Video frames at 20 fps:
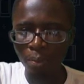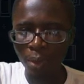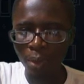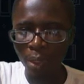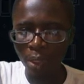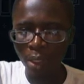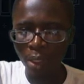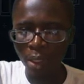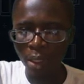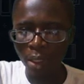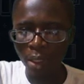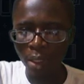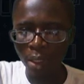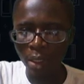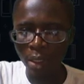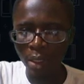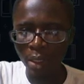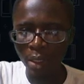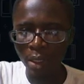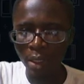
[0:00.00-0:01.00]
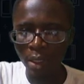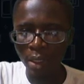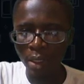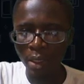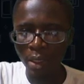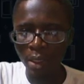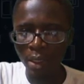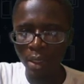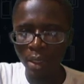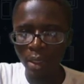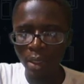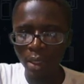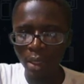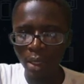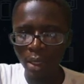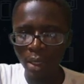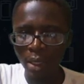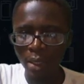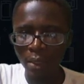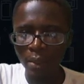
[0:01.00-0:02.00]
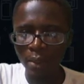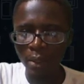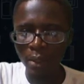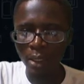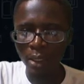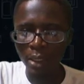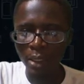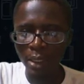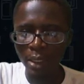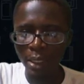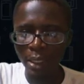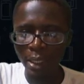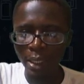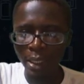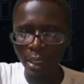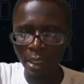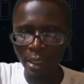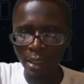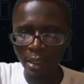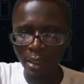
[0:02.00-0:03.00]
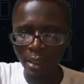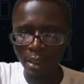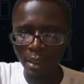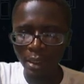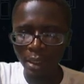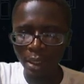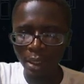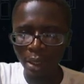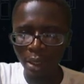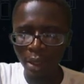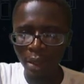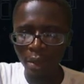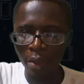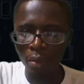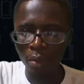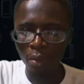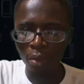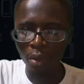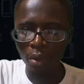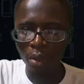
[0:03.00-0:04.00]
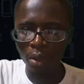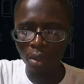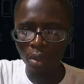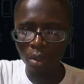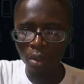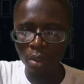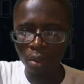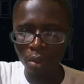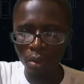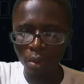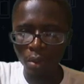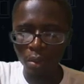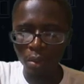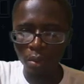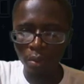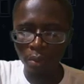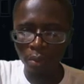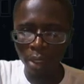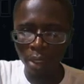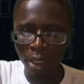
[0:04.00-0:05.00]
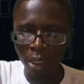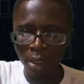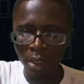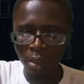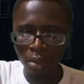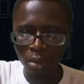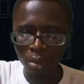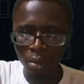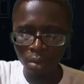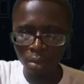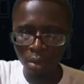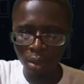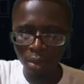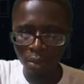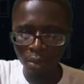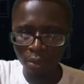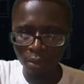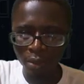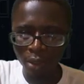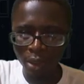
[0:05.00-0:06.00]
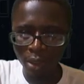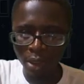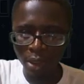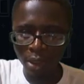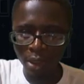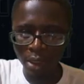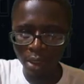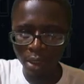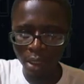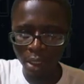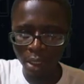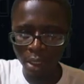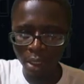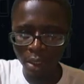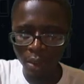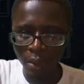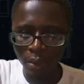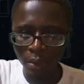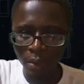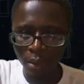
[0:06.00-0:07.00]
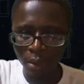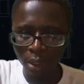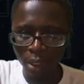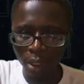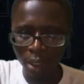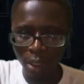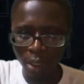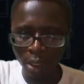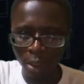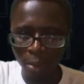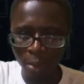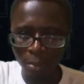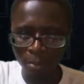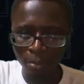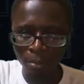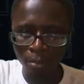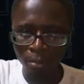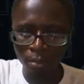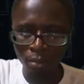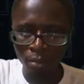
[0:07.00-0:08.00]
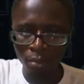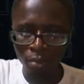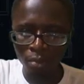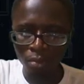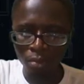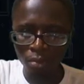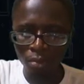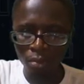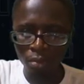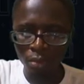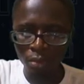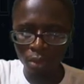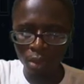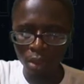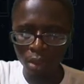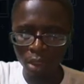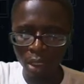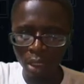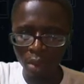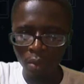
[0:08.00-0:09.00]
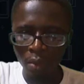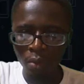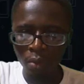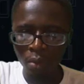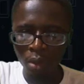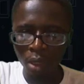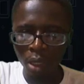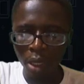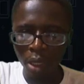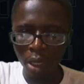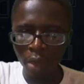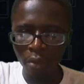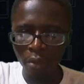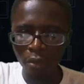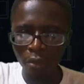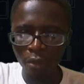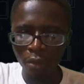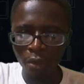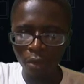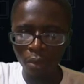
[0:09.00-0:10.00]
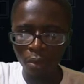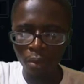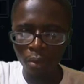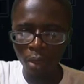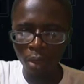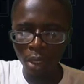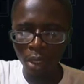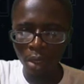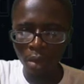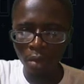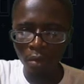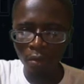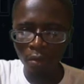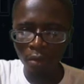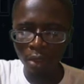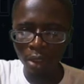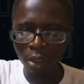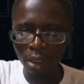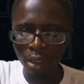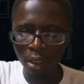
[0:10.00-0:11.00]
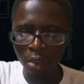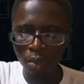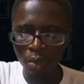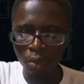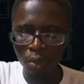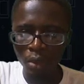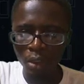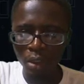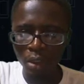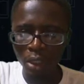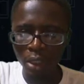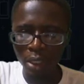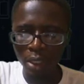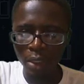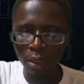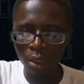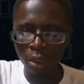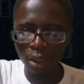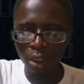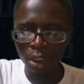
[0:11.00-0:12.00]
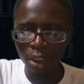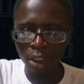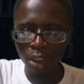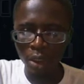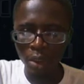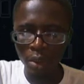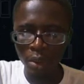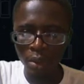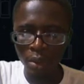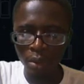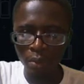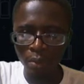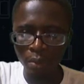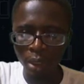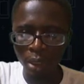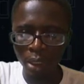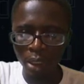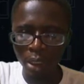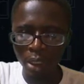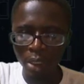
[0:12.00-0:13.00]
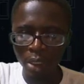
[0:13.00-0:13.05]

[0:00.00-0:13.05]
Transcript: P angle at SQ. So we are just looking for this angle here. Now, if you are conversant with a cycle theorem,